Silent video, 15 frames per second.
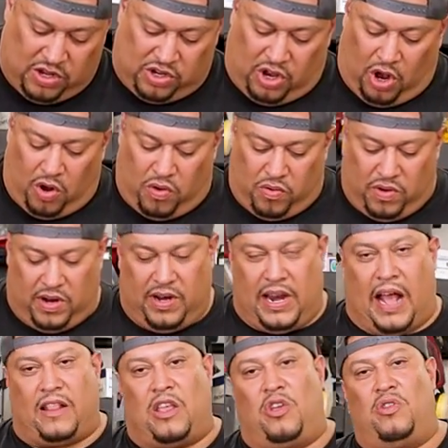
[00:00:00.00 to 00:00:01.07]
So
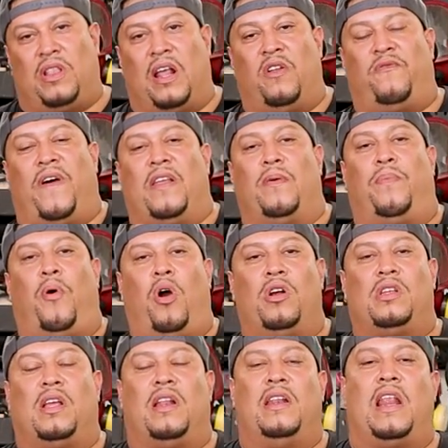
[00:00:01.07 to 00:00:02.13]
now that you identify the
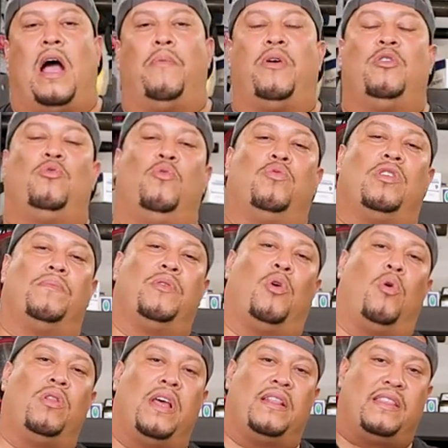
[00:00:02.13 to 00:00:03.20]
parts, now we do something
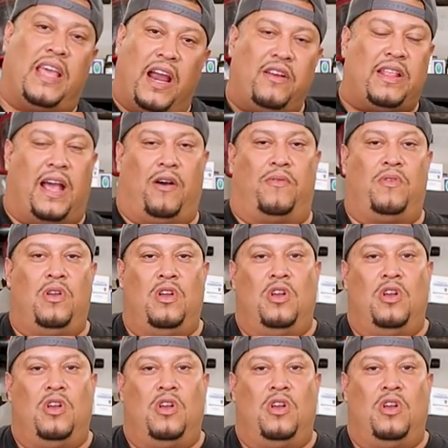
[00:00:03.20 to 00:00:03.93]
called a tear down.